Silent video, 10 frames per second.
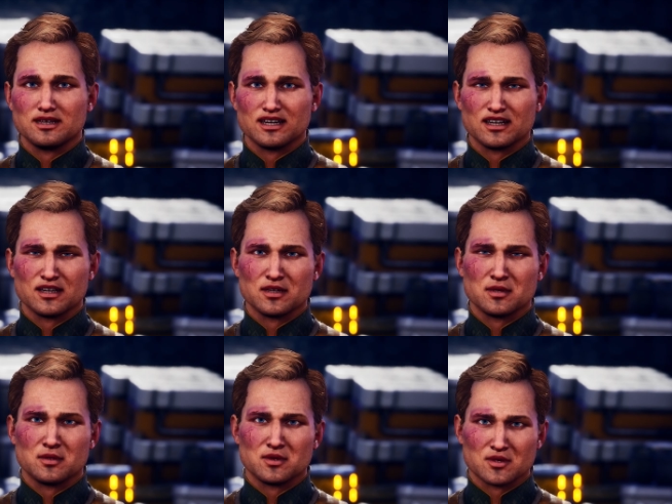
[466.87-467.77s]
hey,
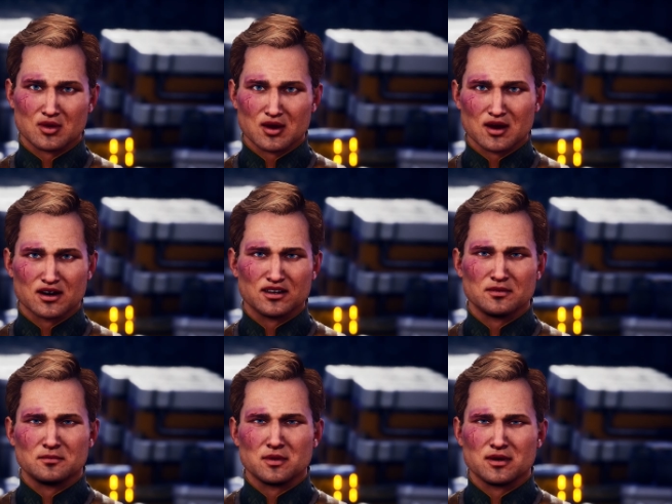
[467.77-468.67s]
who are you calling
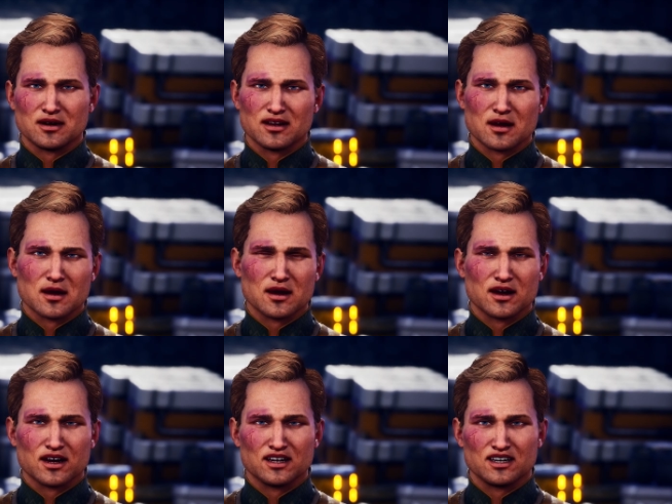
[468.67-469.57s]
bootleg?
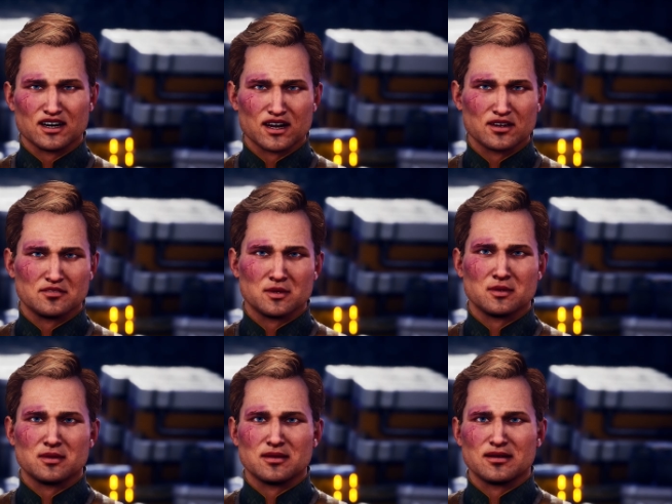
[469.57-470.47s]
I'll have
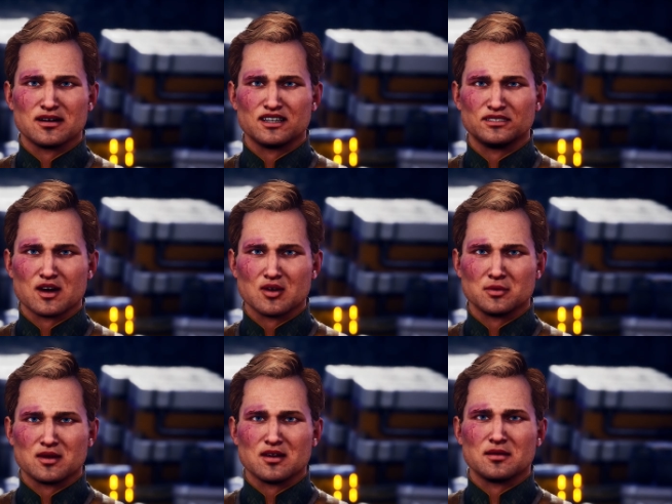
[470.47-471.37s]
you know these are
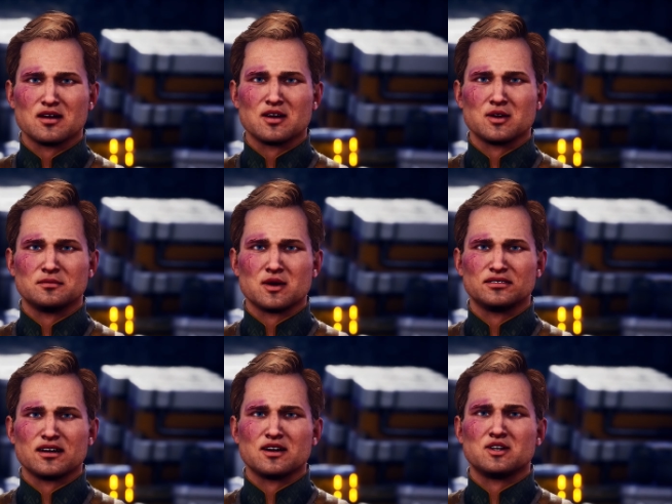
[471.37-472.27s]

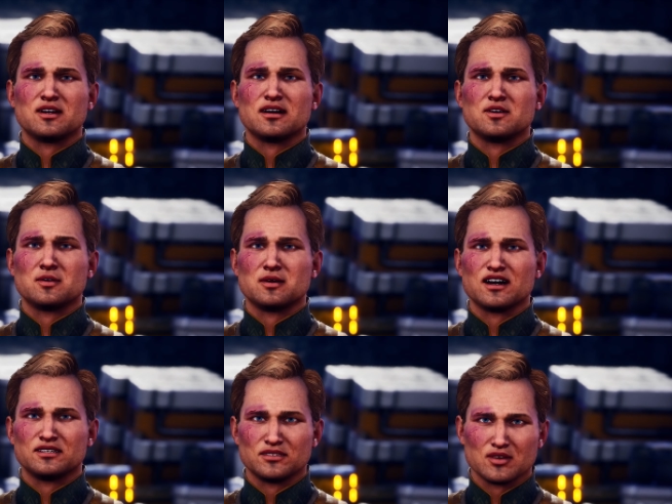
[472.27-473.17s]
100%
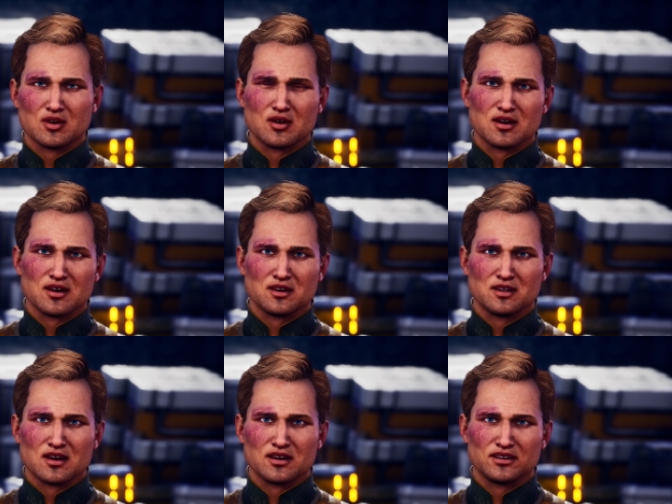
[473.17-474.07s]
genuine stolen
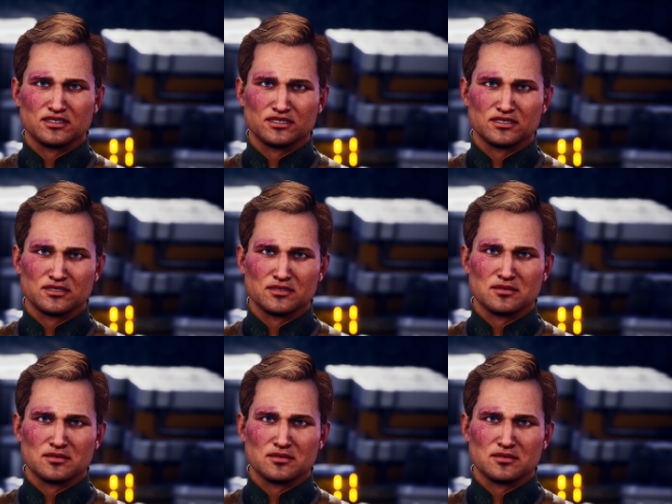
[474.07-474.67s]
drugs.